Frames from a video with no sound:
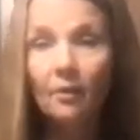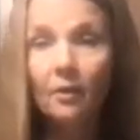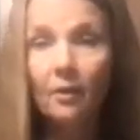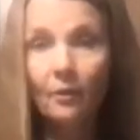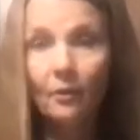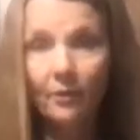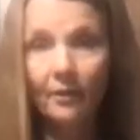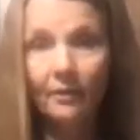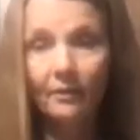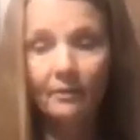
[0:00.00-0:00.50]

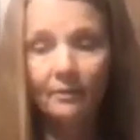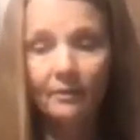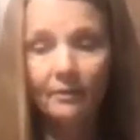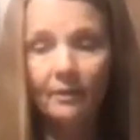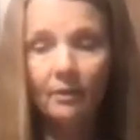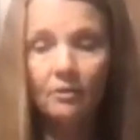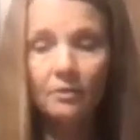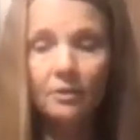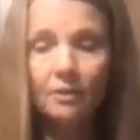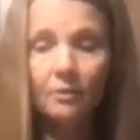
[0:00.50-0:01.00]
know that
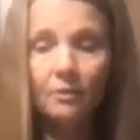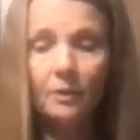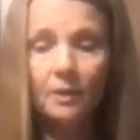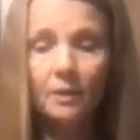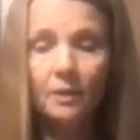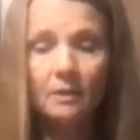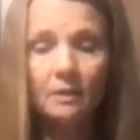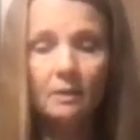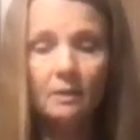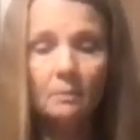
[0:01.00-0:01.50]
they're so
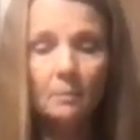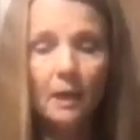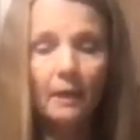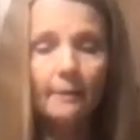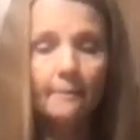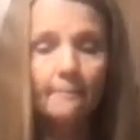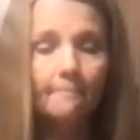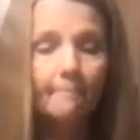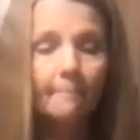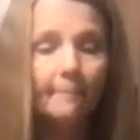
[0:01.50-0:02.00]
easy to
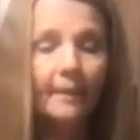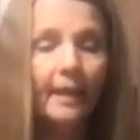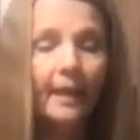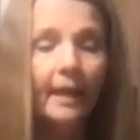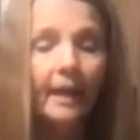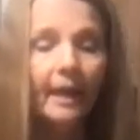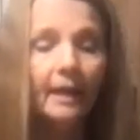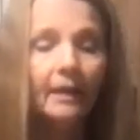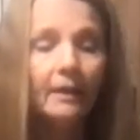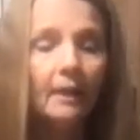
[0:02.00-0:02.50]
make.
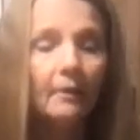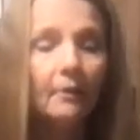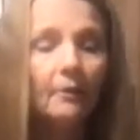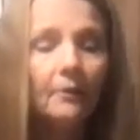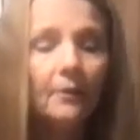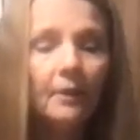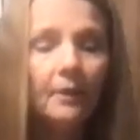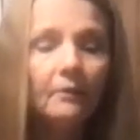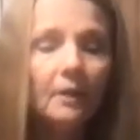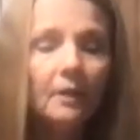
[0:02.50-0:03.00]
Another
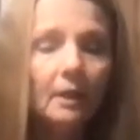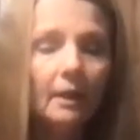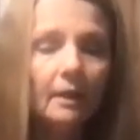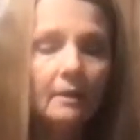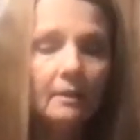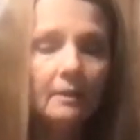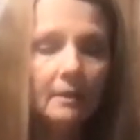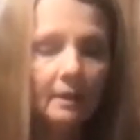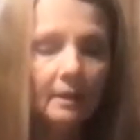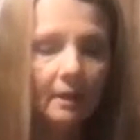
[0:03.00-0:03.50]
thing that I
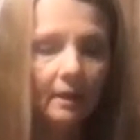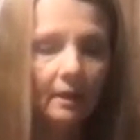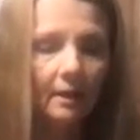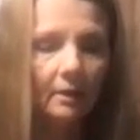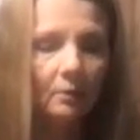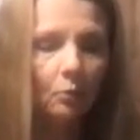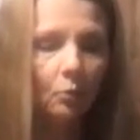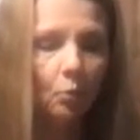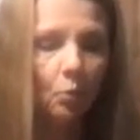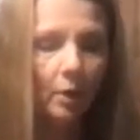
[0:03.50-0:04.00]

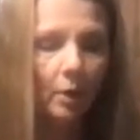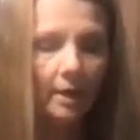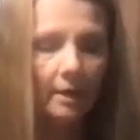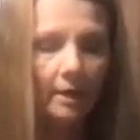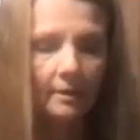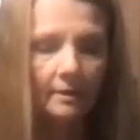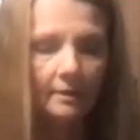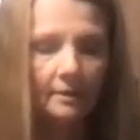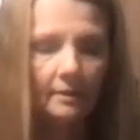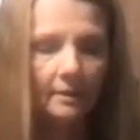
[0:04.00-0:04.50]
did
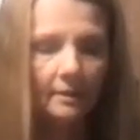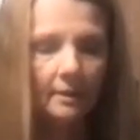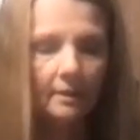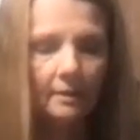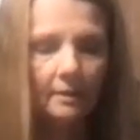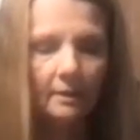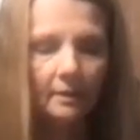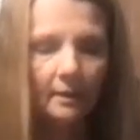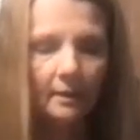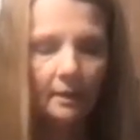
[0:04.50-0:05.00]
was
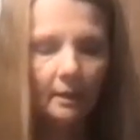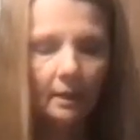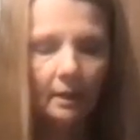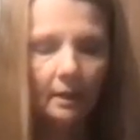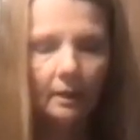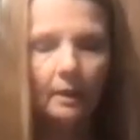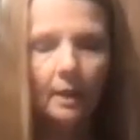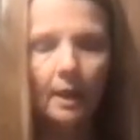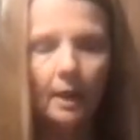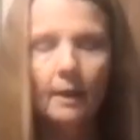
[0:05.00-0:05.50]
these
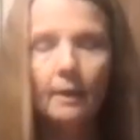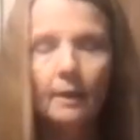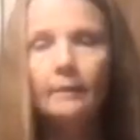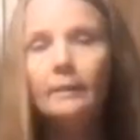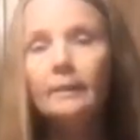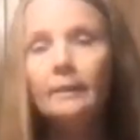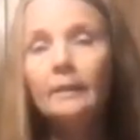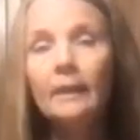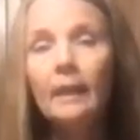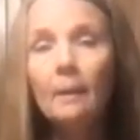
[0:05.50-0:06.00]
little
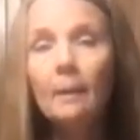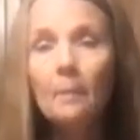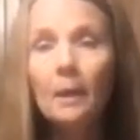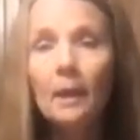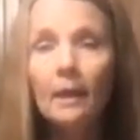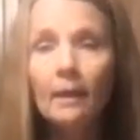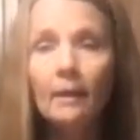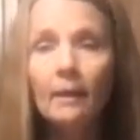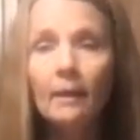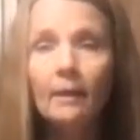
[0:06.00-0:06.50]

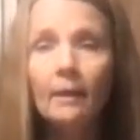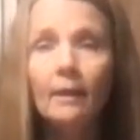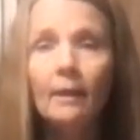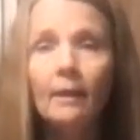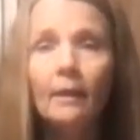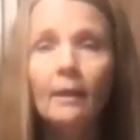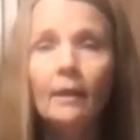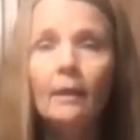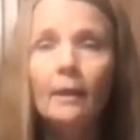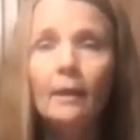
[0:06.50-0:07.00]
lemon
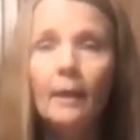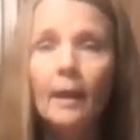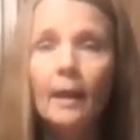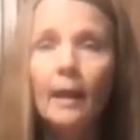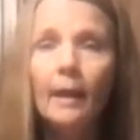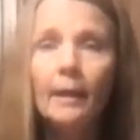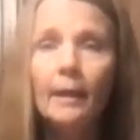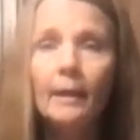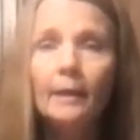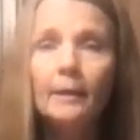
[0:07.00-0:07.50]

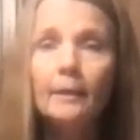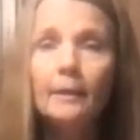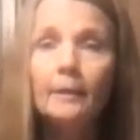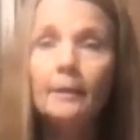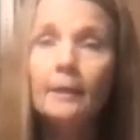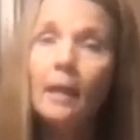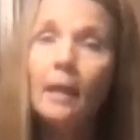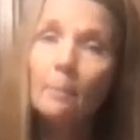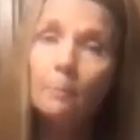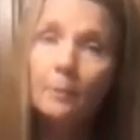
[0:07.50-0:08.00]

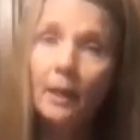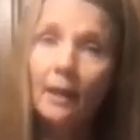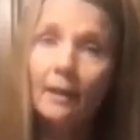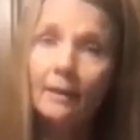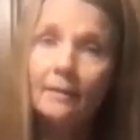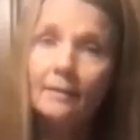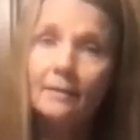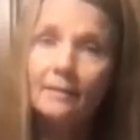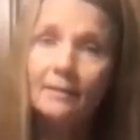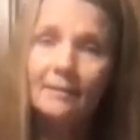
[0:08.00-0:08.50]

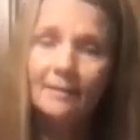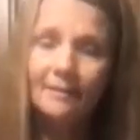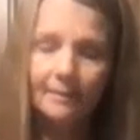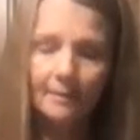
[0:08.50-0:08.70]
cupcakes.